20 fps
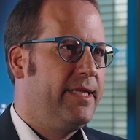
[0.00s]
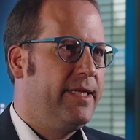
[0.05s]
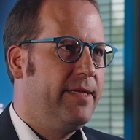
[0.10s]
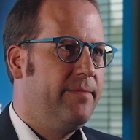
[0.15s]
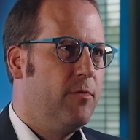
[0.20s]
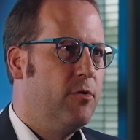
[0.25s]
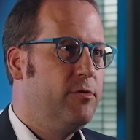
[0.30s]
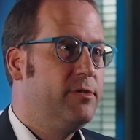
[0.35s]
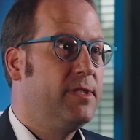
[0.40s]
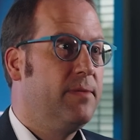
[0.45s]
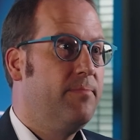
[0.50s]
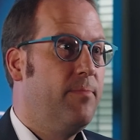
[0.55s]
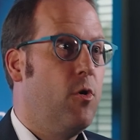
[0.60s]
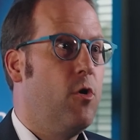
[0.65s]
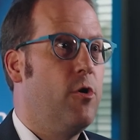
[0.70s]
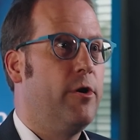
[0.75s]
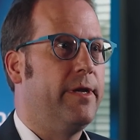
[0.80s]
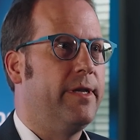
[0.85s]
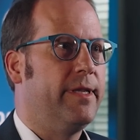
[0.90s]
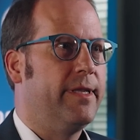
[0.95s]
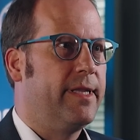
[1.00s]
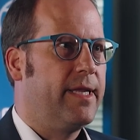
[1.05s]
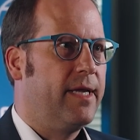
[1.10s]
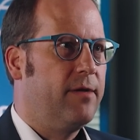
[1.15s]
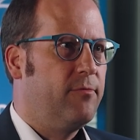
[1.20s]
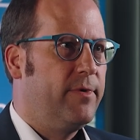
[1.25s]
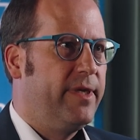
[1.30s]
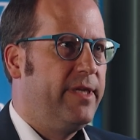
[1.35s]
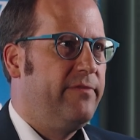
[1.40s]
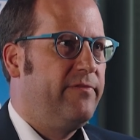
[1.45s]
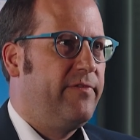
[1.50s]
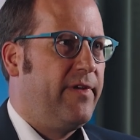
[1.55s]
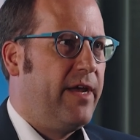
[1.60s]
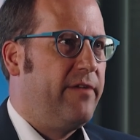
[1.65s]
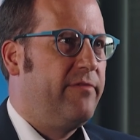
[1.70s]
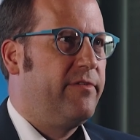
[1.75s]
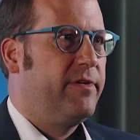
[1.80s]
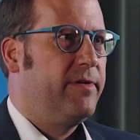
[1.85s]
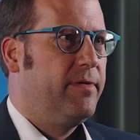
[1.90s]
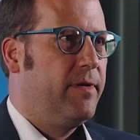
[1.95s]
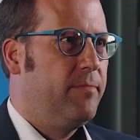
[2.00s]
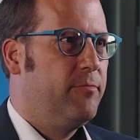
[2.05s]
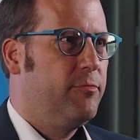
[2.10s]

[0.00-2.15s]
the most important that we've ever